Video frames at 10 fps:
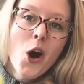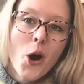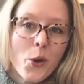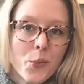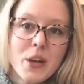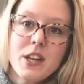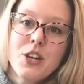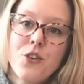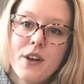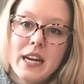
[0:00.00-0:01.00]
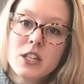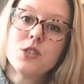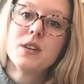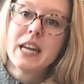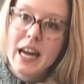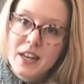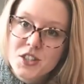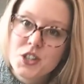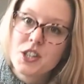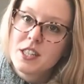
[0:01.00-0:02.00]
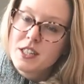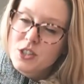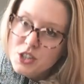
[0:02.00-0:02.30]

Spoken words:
are really great to again start